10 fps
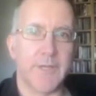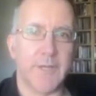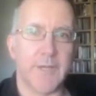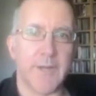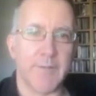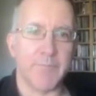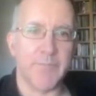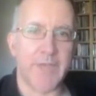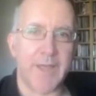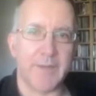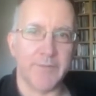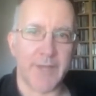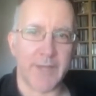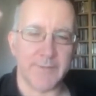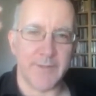
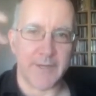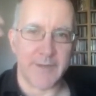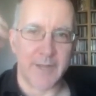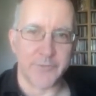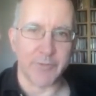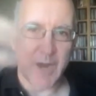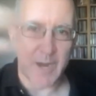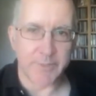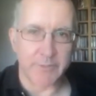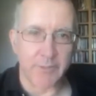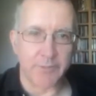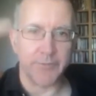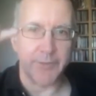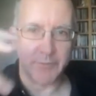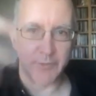that Nazi popular
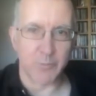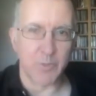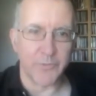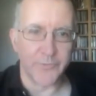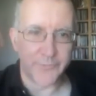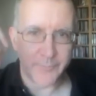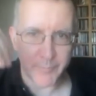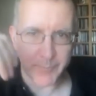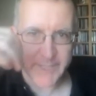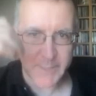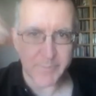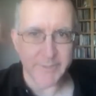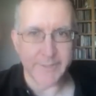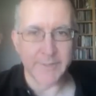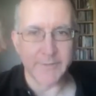culture that Goebbels
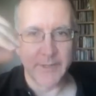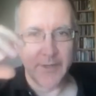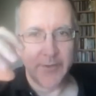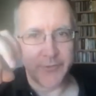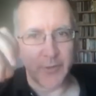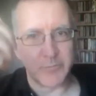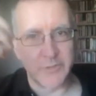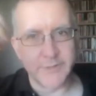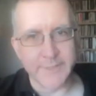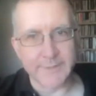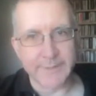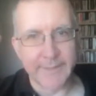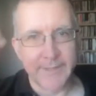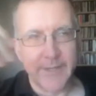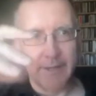manipulated so brilliantly.